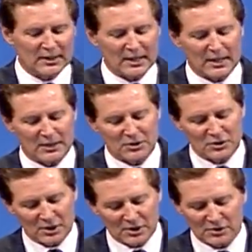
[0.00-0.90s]

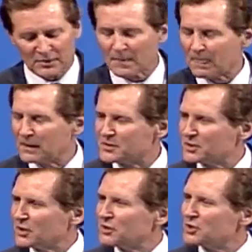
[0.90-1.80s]
and it's
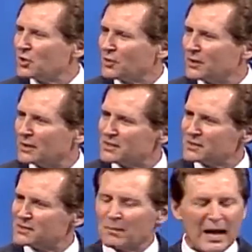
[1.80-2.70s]
good to know that
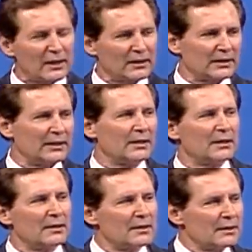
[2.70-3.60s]
symbolically,
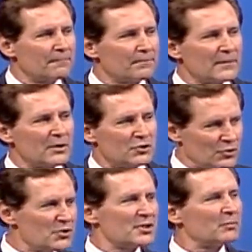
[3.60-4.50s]

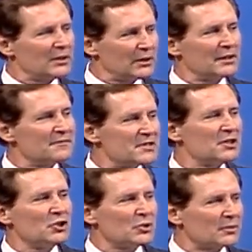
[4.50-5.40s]
Jerusalem lives in
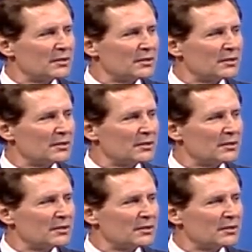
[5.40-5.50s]
you.